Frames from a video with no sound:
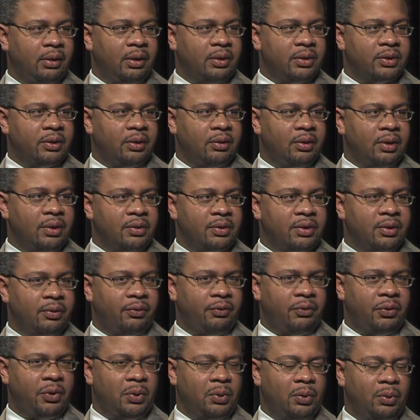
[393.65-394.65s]
There's a
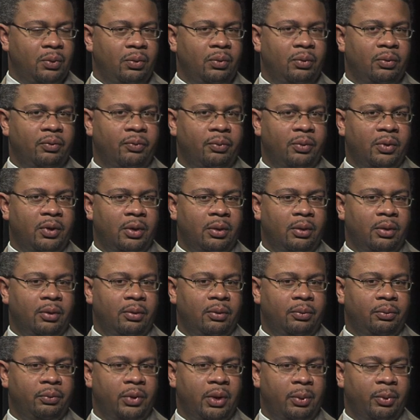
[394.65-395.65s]
few
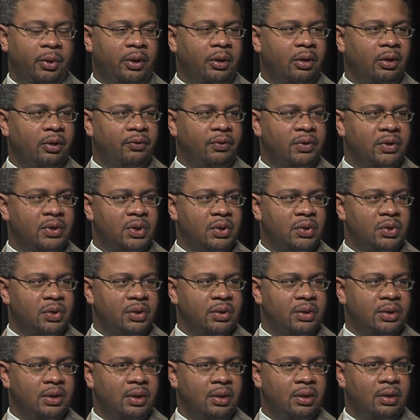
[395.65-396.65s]
primary care
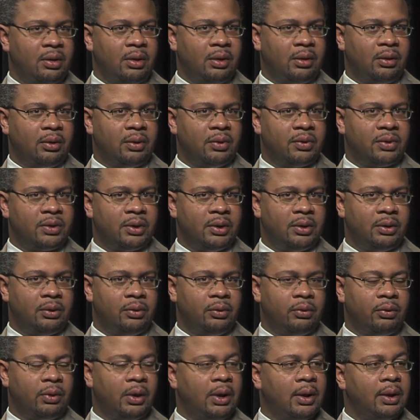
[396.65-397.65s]
physicians. I think there's a
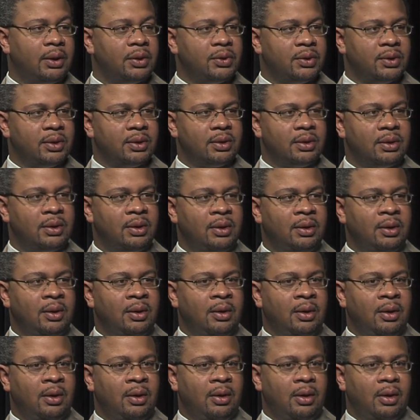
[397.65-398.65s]
neurologist,
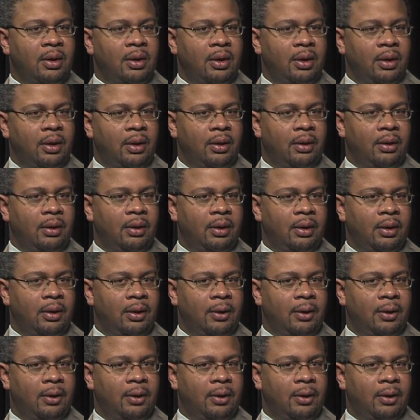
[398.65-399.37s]
and